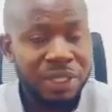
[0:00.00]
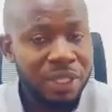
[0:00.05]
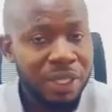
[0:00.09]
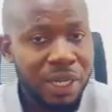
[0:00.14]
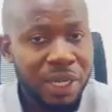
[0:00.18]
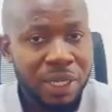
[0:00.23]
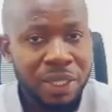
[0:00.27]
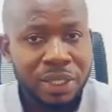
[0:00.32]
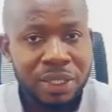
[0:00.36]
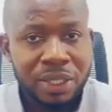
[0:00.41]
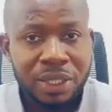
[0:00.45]

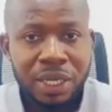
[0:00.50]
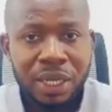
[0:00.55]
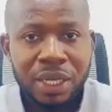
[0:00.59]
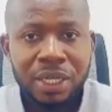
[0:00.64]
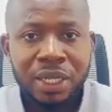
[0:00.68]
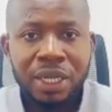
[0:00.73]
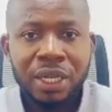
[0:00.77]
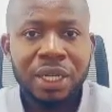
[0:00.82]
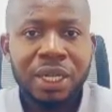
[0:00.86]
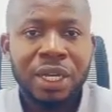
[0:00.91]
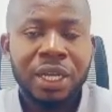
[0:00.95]
sealants,
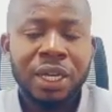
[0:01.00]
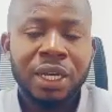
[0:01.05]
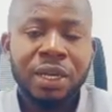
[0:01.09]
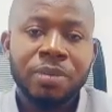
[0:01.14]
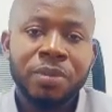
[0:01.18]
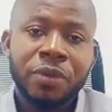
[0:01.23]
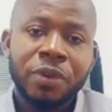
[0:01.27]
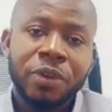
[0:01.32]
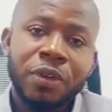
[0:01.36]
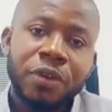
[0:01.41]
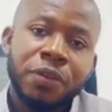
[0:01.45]
and
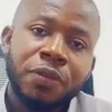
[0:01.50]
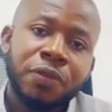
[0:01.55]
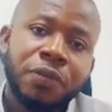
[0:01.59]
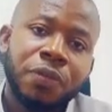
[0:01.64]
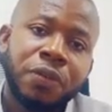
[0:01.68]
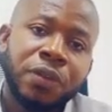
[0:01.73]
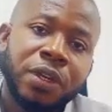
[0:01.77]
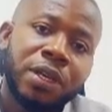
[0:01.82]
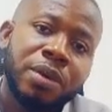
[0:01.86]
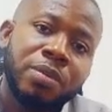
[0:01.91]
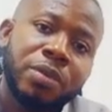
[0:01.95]
then
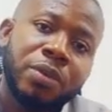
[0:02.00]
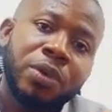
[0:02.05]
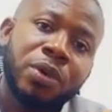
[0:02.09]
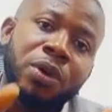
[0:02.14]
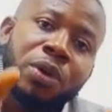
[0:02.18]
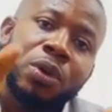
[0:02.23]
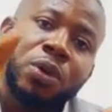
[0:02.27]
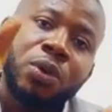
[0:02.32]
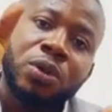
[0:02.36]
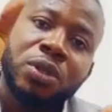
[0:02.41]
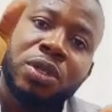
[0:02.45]

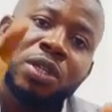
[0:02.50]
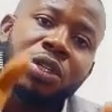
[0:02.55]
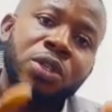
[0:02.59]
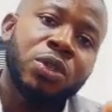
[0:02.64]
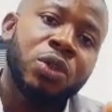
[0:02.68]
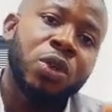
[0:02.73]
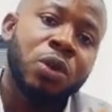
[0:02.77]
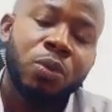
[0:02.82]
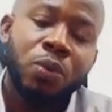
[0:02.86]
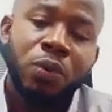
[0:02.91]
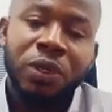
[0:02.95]
closing
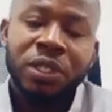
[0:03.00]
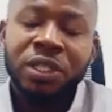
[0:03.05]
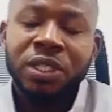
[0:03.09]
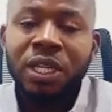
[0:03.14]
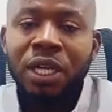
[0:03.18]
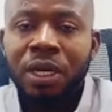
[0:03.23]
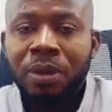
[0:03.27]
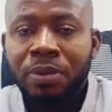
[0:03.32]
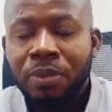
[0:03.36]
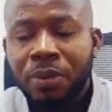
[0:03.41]
it up with